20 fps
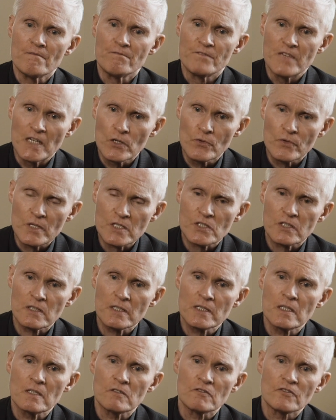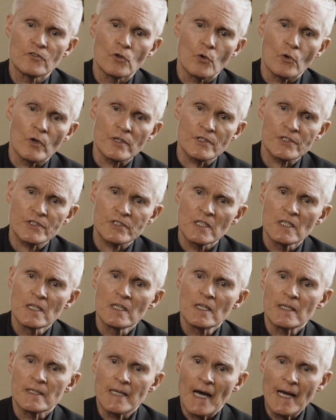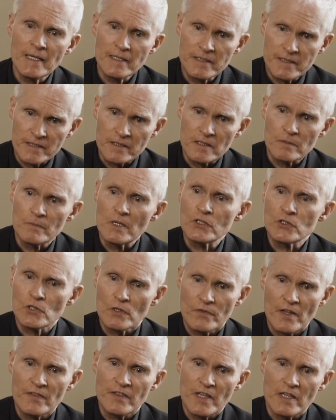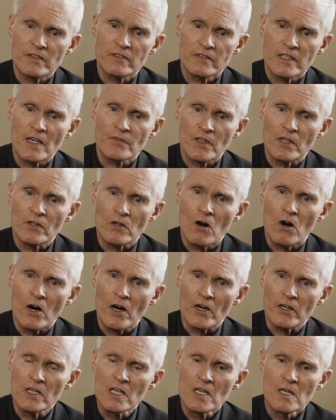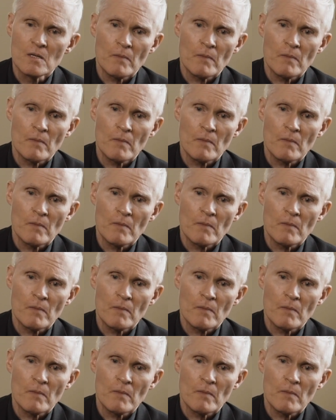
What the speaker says: vigorously enforced, and I intend to make sure that they are.